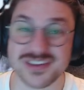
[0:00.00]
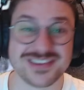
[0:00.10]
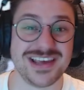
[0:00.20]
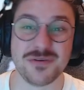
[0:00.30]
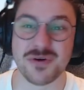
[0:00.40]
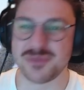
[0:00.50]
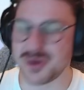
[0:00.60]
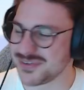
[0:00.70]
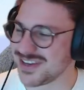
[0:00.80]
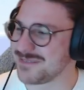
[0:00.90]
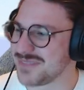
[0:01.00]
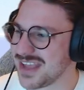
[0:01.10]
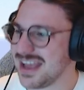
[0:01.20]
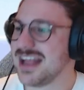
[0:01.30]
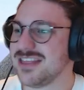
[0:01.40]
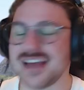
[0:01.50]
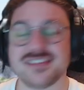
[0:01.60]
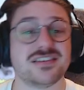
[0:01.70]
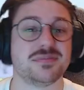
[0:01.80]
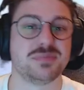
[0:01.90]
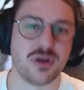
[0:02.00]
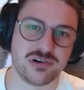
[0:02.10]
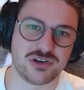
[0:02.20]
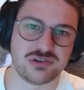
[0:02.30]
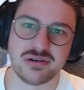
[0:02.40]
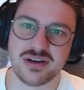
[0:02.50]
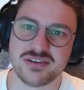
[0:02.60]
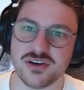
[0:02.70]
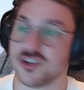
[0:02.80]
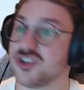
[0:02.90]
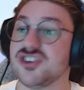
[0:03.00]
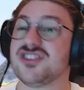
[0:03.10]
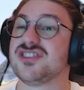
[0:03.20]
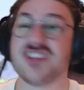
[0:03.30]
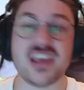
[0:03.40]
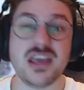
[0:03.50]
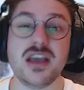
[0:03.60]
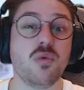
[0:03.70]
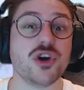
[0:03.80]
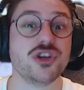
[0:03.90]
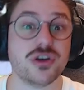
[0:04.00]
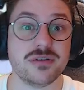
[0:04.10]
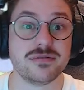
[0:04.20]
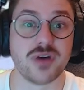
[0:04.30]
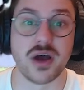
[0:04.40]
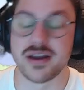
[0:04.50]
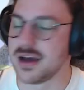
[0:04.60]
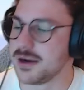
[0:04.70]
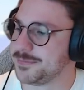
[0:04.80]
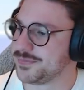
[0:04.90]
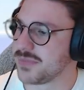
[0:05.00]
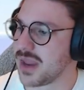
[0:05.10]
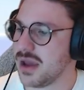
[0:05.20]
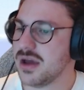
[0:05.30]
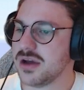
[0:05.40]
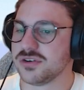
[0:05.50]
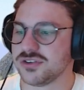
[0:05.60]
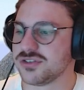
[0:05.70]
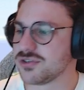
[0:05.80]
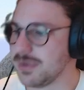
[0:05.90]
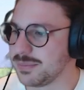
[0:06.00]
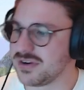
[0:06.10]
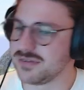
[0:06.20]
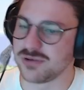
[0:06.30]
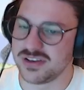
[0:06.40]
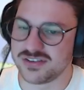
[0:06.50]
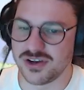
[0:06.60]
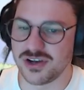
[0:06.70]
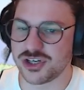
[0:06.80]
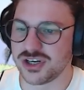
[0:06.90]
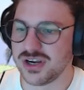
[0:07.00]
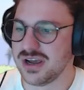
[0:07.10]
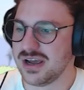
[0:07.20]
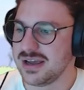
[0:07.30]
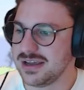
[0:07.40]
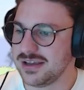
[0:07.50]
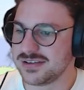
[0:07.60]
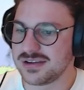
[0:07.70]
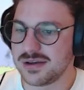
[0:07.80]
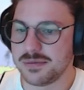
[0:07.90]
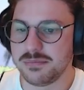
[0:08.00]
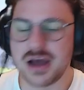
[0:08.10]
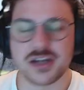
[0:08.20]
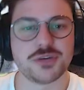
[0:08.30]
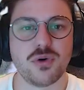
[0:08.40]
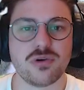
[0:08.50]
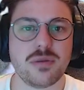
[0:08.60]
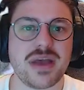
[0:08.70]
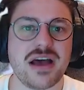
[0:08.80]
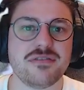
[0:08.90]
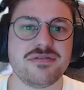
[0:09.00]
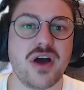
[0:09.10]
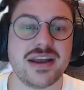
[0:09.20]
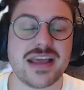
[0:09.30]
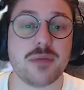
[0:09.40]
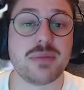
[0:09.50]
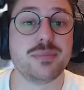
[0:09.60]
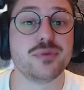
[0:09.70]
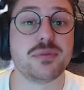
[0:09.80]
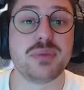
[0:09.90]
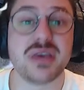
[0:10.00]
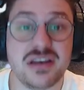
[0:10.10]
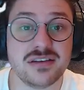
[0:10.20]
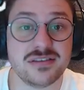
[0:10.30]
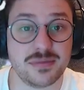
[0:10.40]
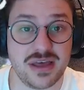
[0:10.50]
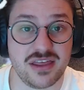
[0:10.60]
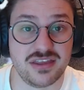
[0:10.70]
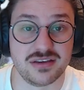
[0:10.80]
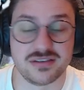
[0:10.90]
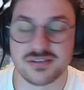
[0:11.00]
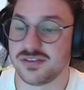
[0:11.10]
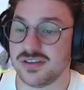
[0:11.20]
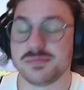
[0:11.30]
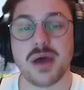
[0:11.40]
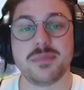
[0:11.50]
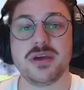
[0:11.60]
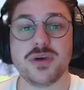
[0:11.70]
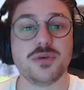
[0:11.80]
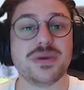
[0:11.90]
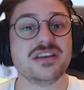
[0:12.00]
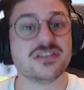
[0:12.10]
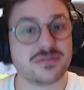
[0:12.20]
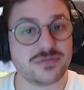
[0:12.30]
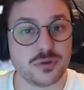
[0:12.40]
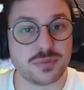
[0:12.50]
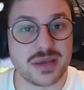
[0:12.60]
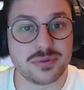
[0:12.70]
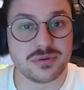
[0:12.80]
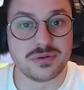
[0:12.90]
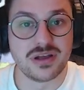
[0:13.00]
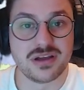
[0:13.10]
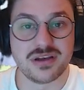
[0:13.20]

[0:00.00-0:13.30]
and seeing what pops up. That's exploratory research, just seeing what you can find out. Descriptive research is much more about finding out people's opinions about things. So this might be where you interview people,